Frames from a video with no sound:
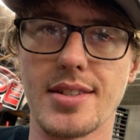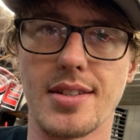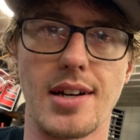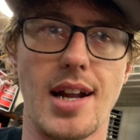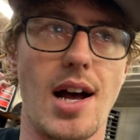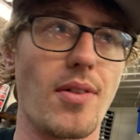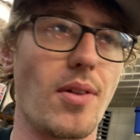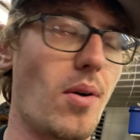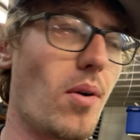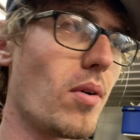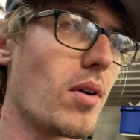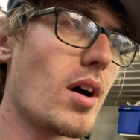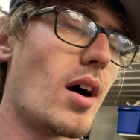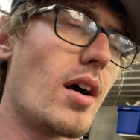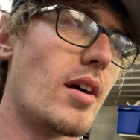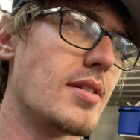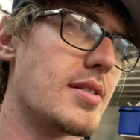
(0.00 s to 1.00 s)
So now the whole
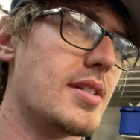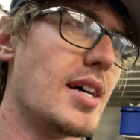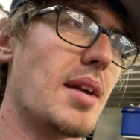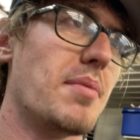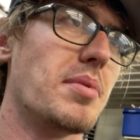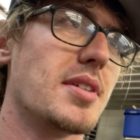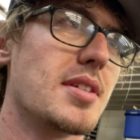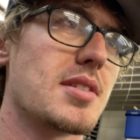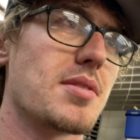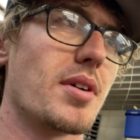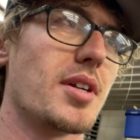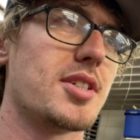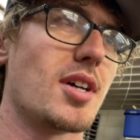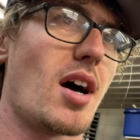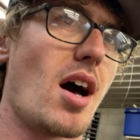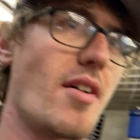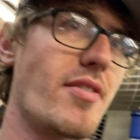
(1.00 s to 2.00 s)
car is dead with the
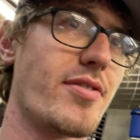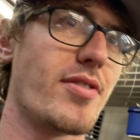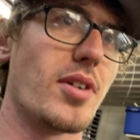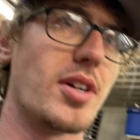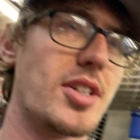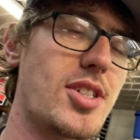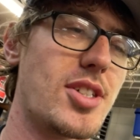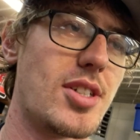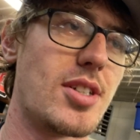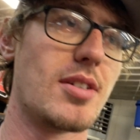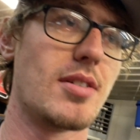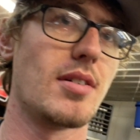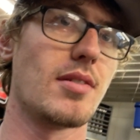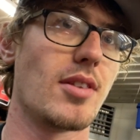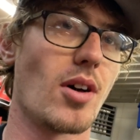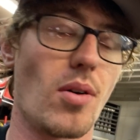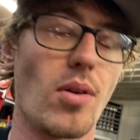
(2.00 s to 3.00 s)
switch off, which
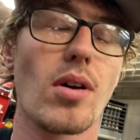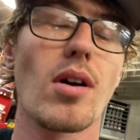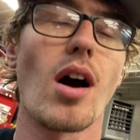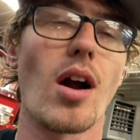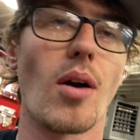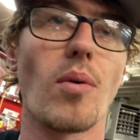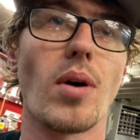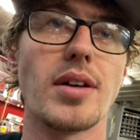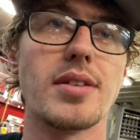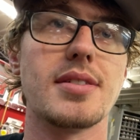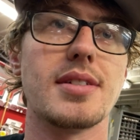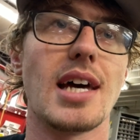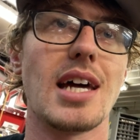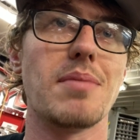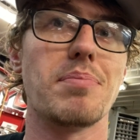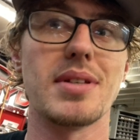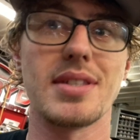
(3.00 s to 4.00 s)
the whole car was
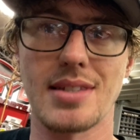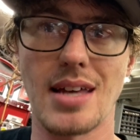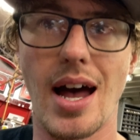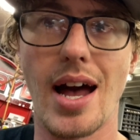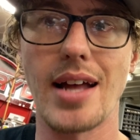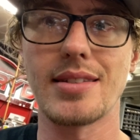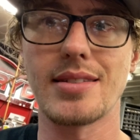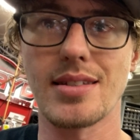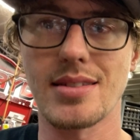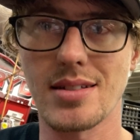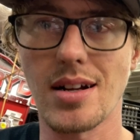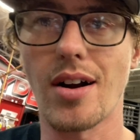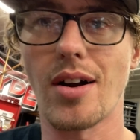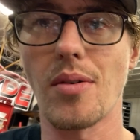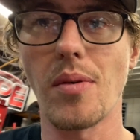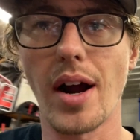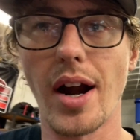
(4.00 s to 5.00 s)
dead besides the
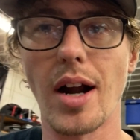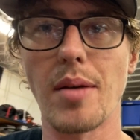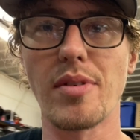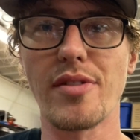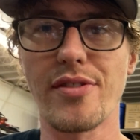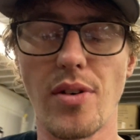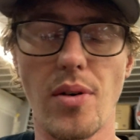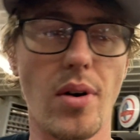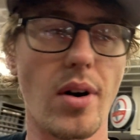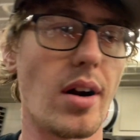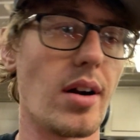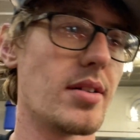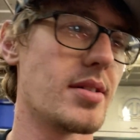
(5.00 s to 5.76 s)
starter wire before.